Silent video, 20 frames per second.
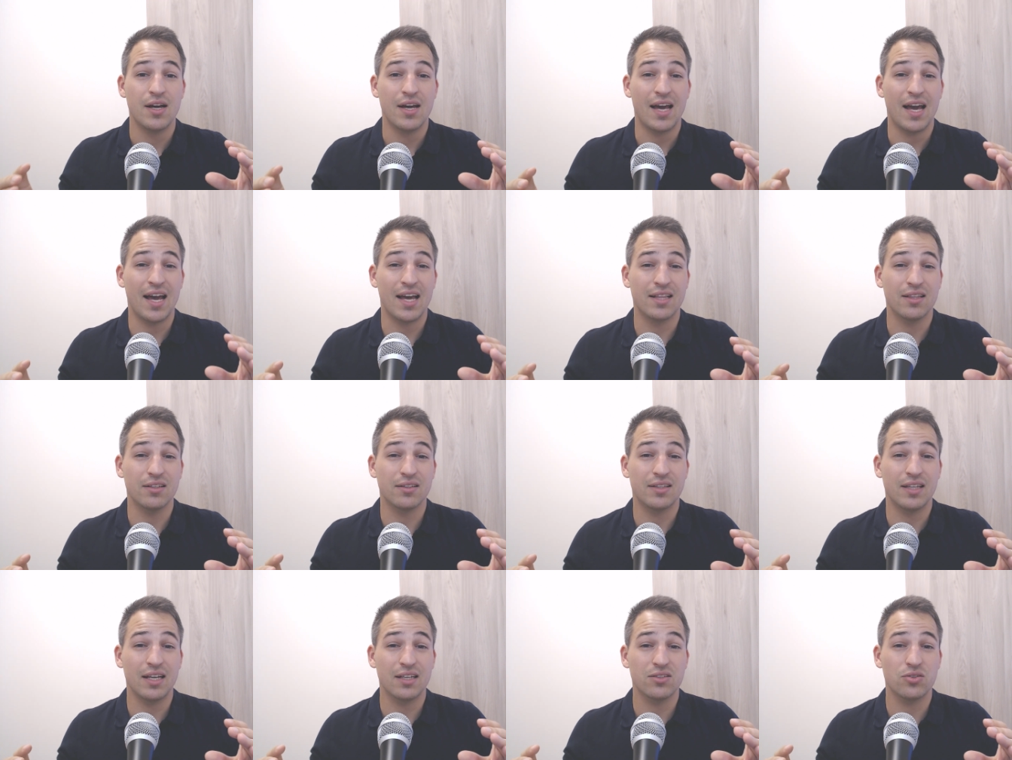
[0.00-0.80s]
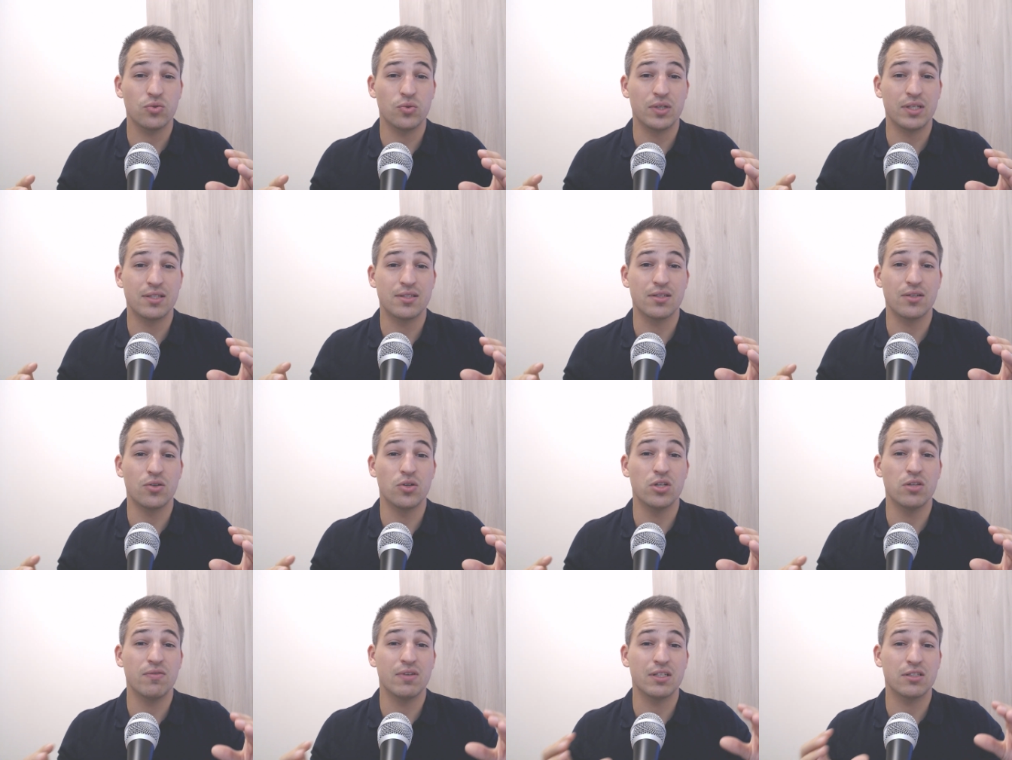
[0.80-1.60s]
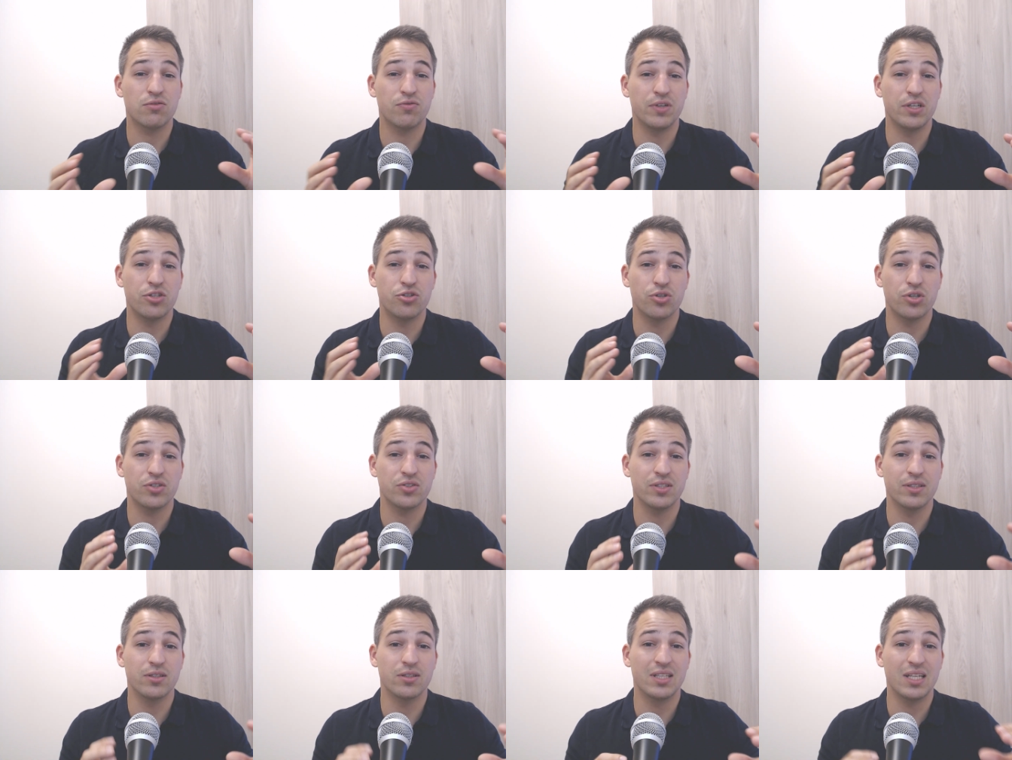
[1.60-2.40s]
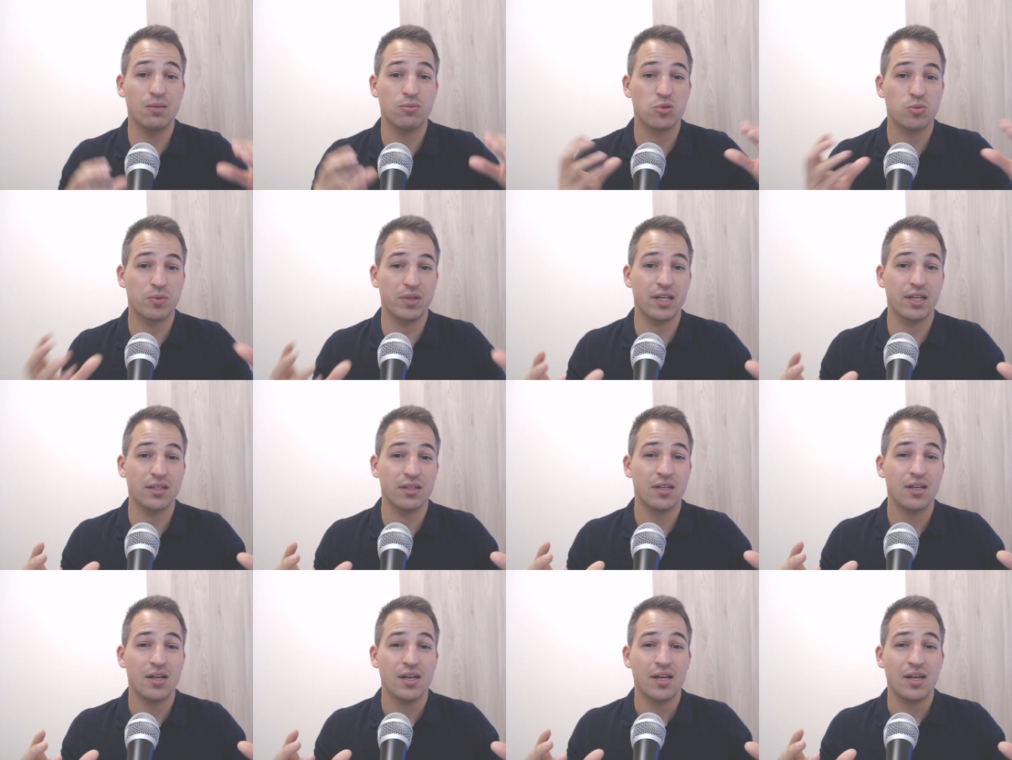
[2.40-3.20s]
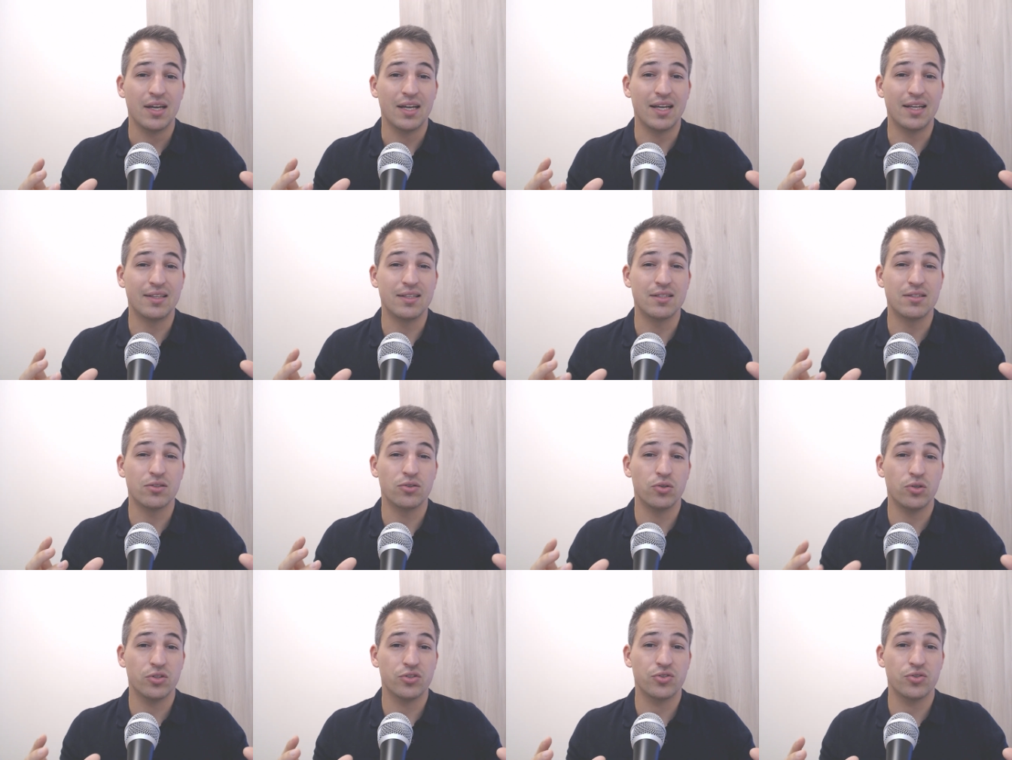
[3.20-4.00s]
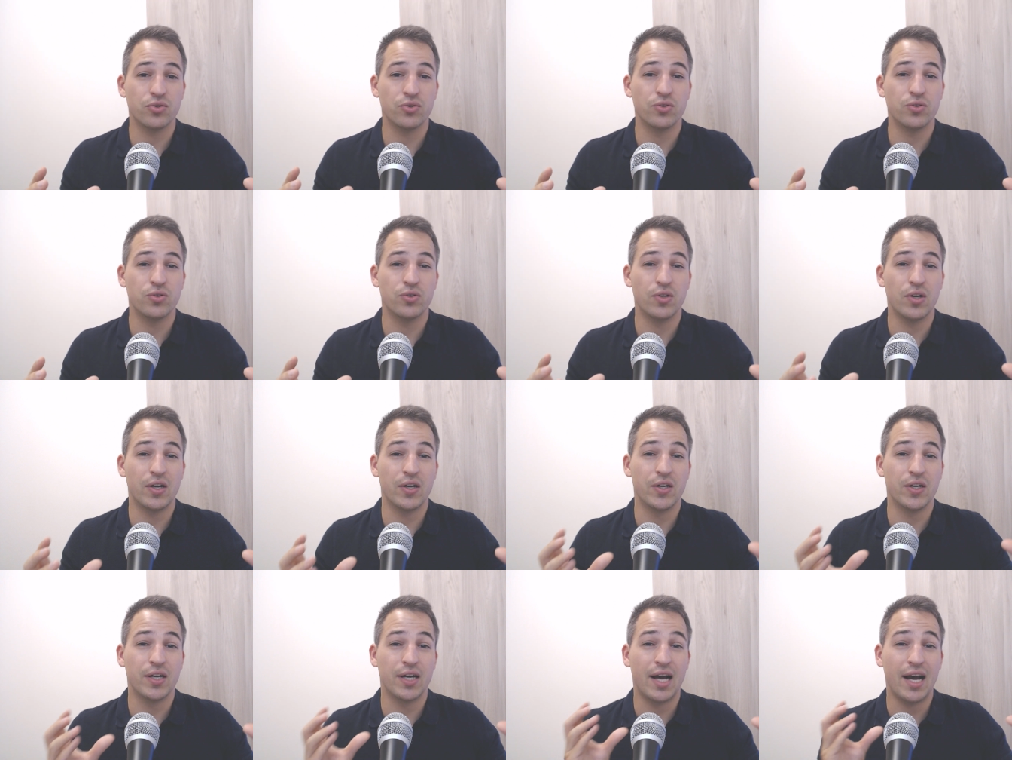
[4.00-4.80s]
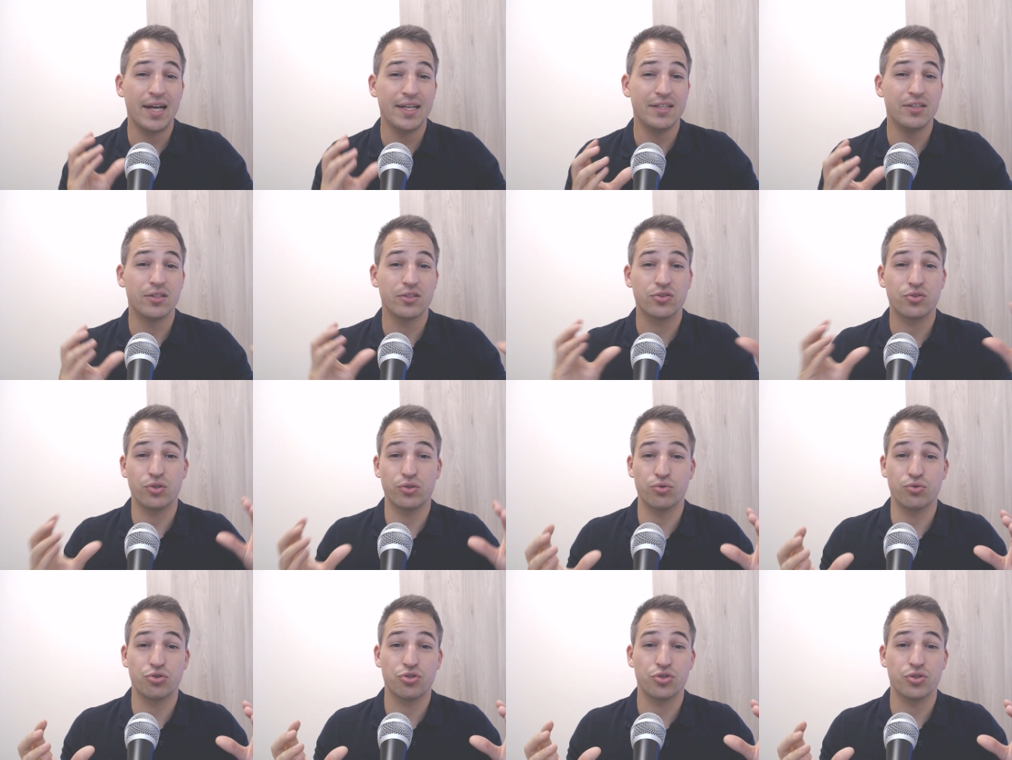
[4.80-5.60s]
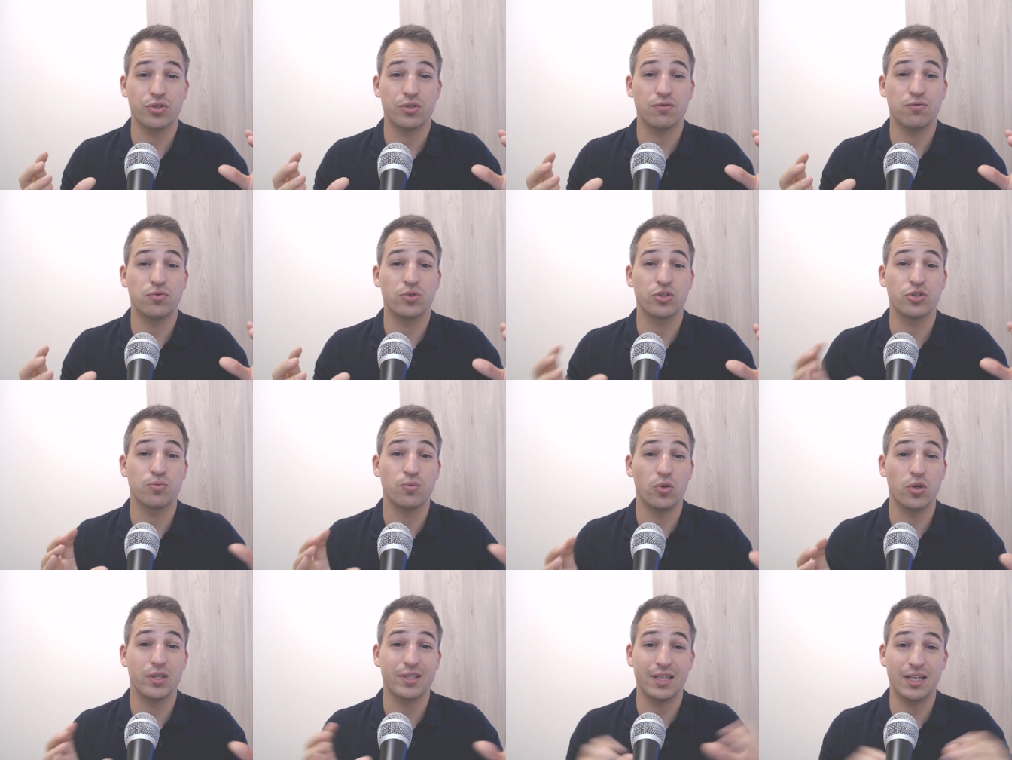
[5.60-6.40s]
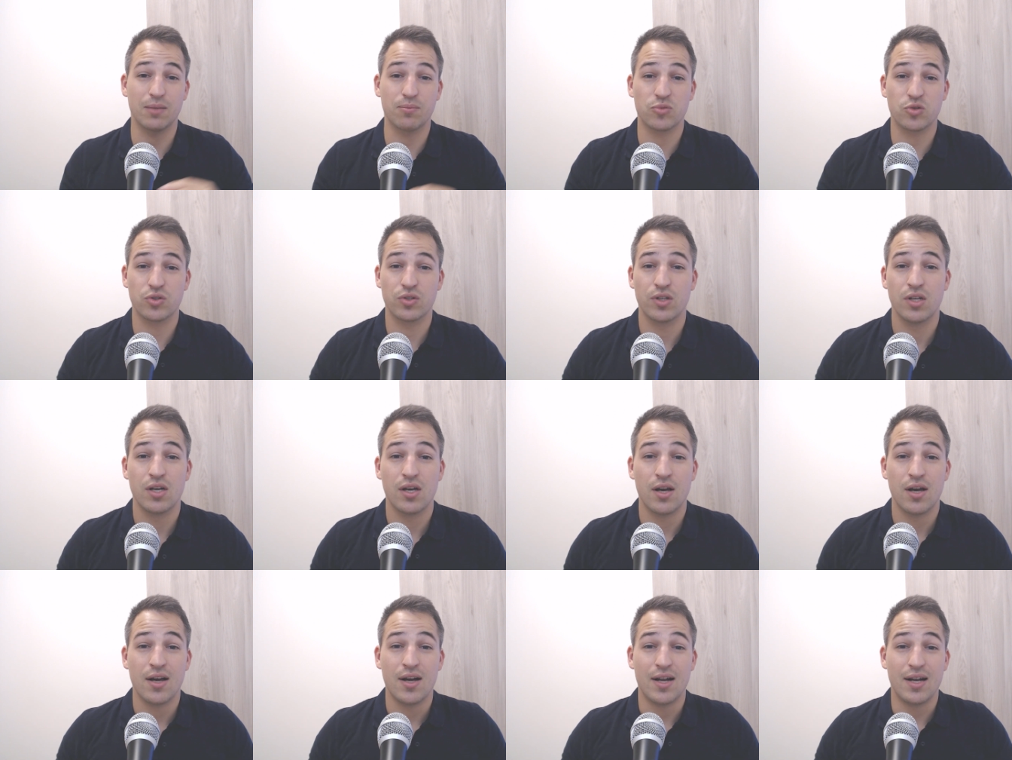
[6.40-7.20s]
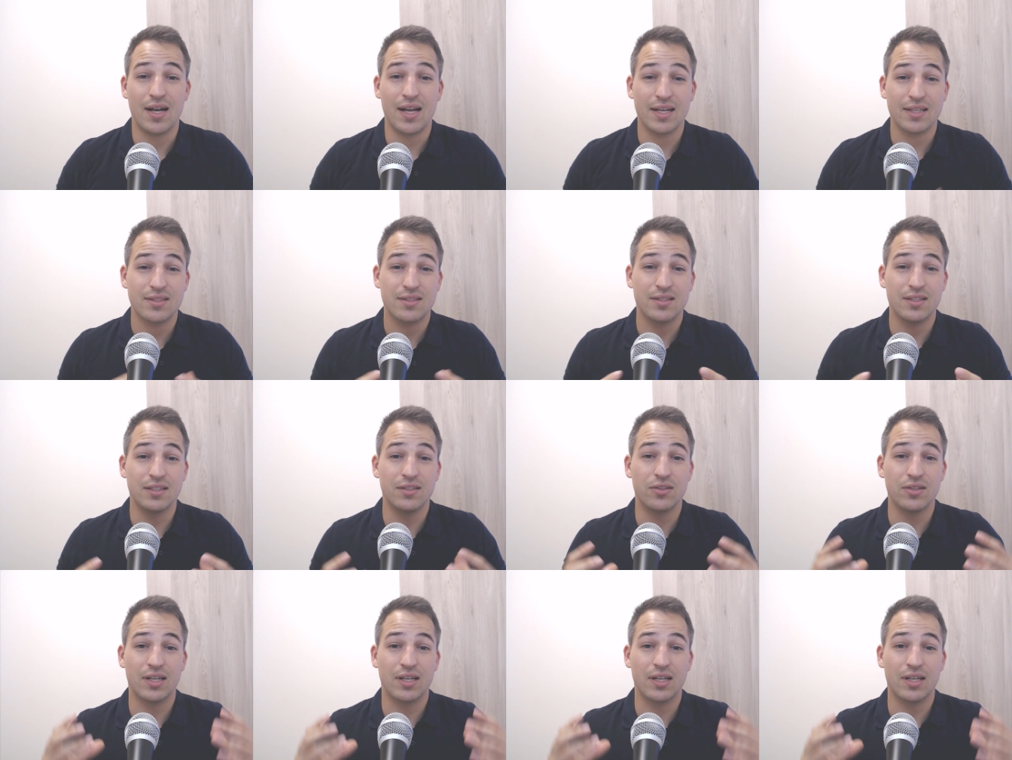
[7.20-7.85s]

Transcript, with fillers: And thanks to its advanced features in the Teams plan, it is an also uh, ideal solution for small teams. Let's see the